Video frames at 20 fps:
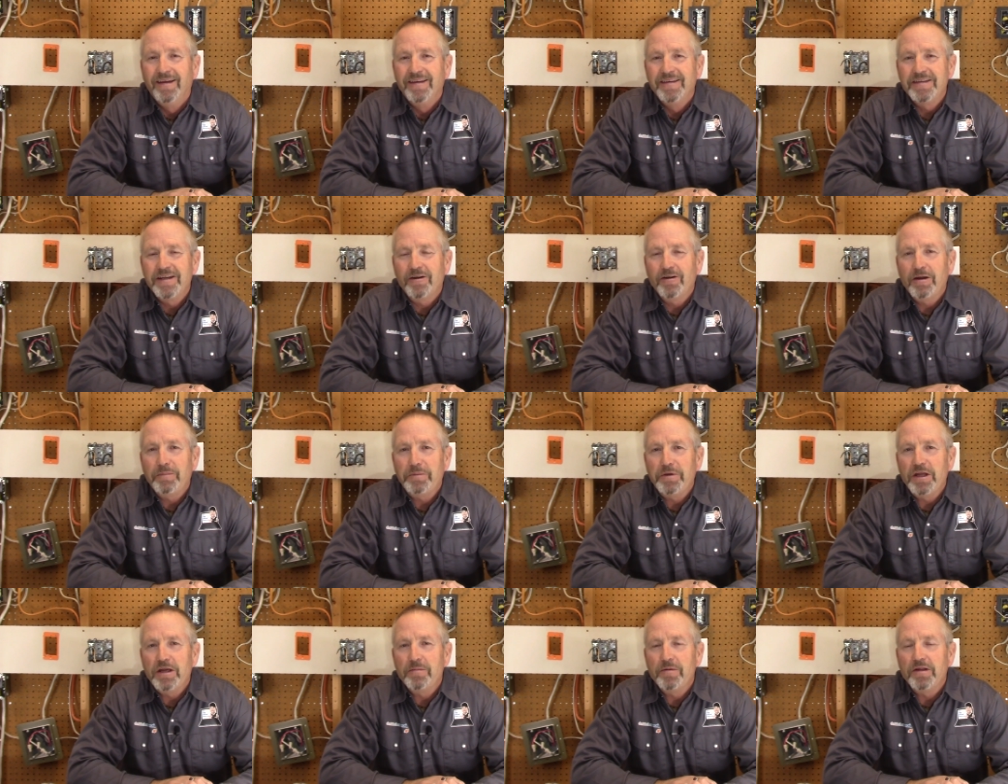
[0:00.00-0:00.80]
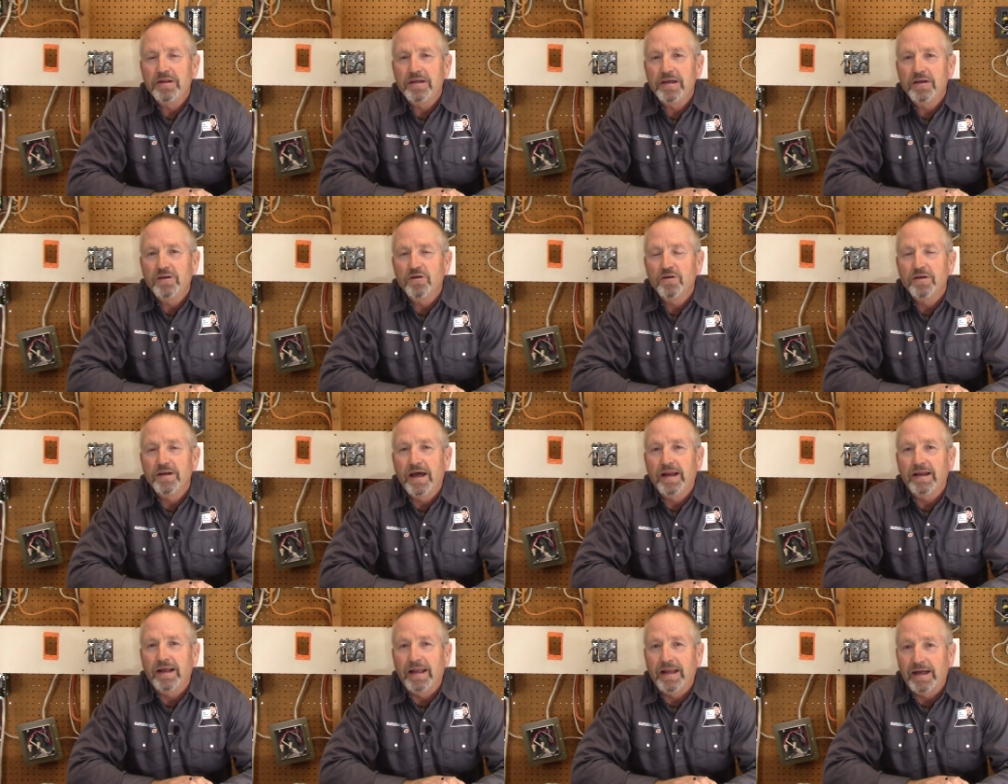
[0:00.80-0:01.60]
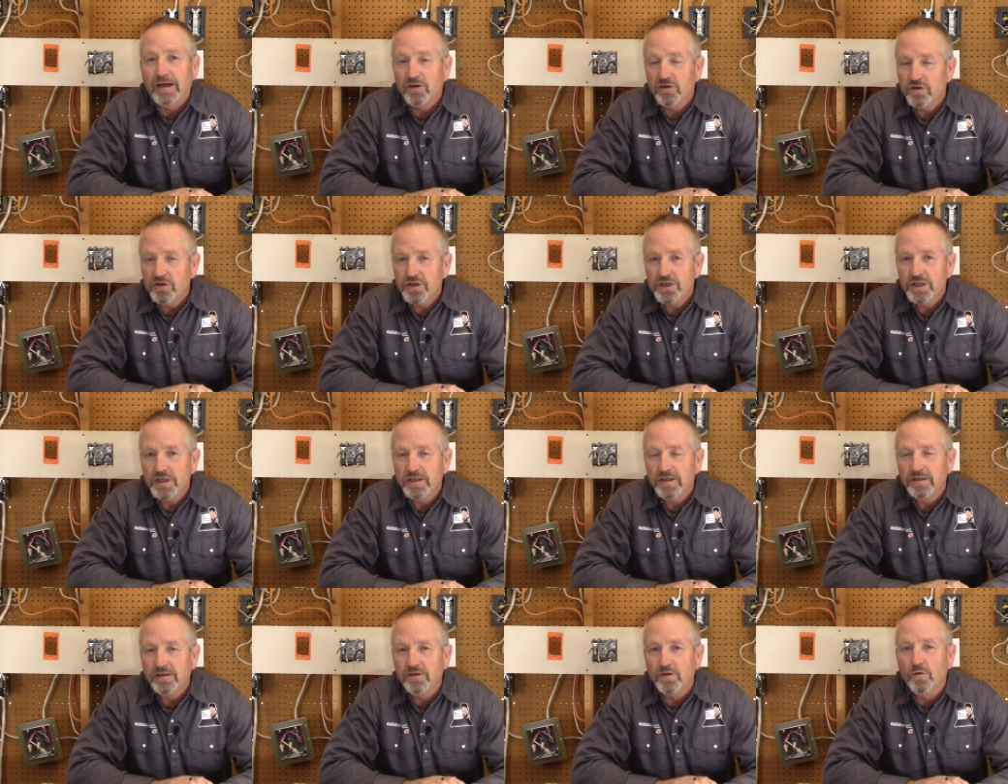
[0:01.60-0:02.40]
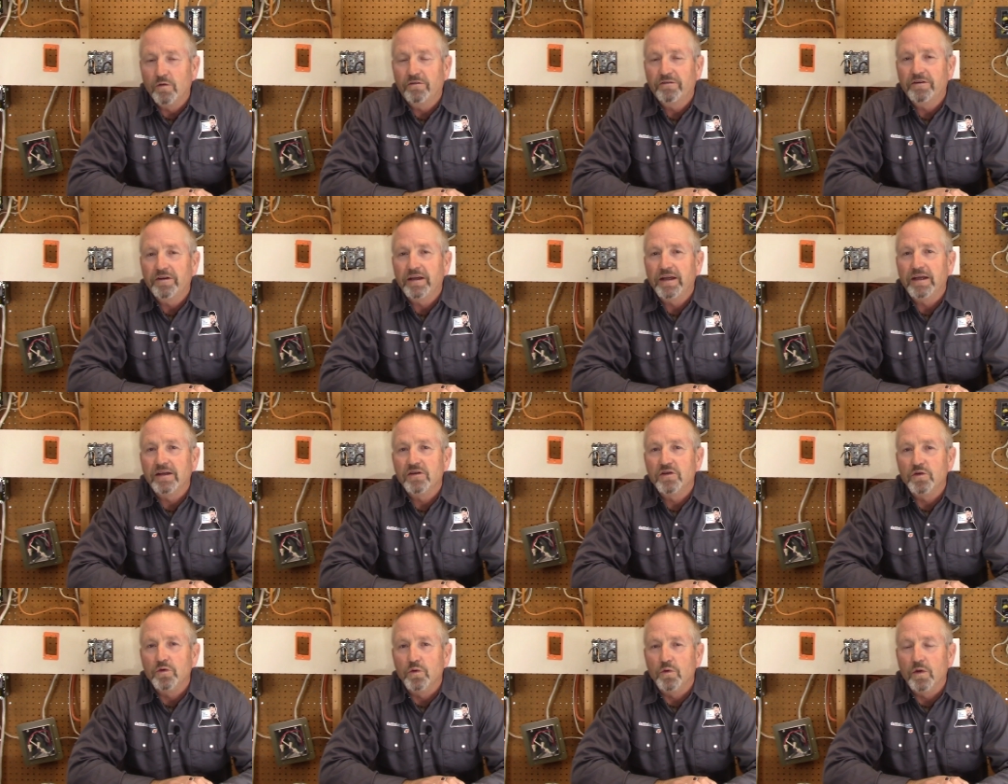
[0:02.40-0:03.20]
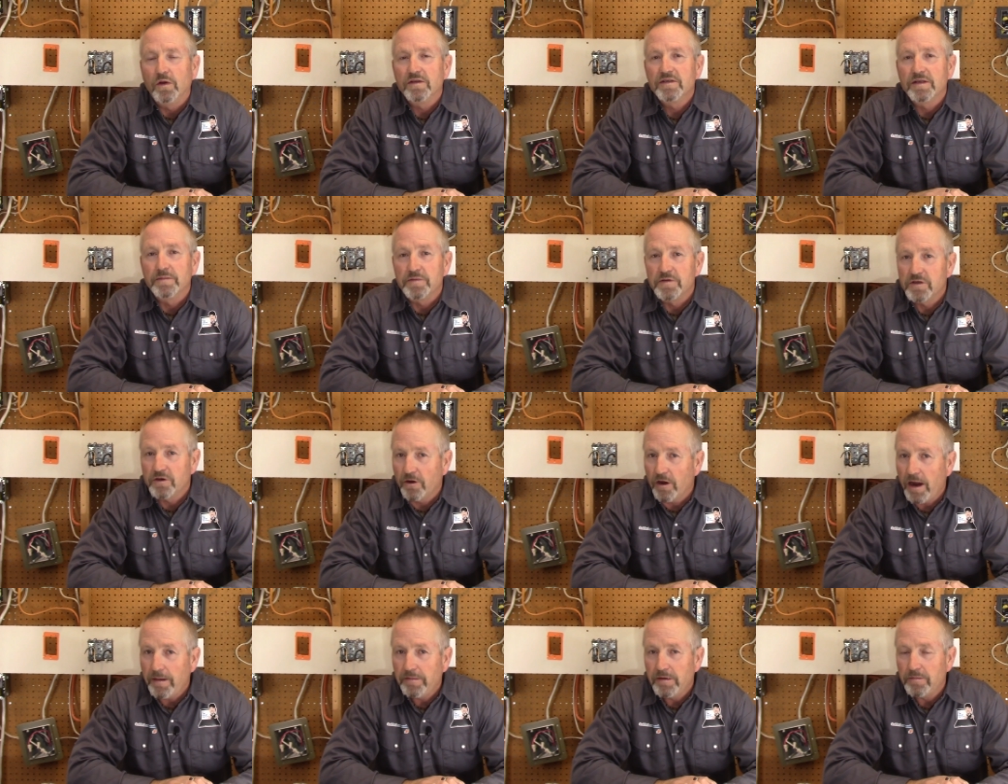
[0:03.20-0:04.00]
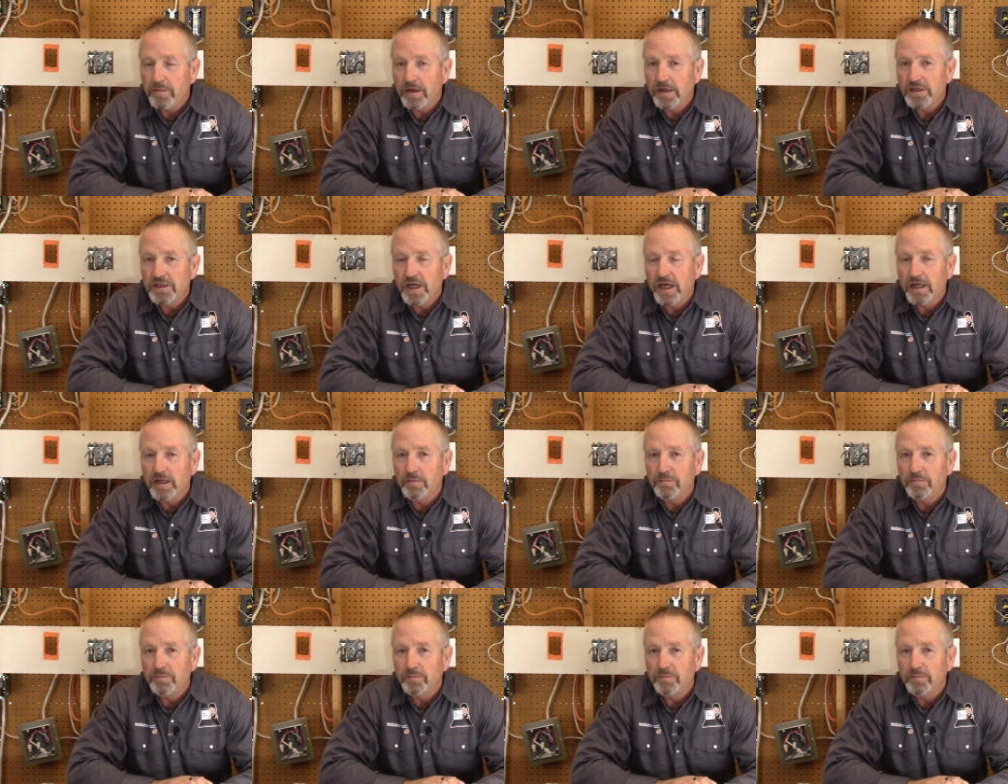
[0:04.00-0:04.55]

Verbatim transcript: Terry Peterman, the internet electrician. Don't forget to subscribe to my channel,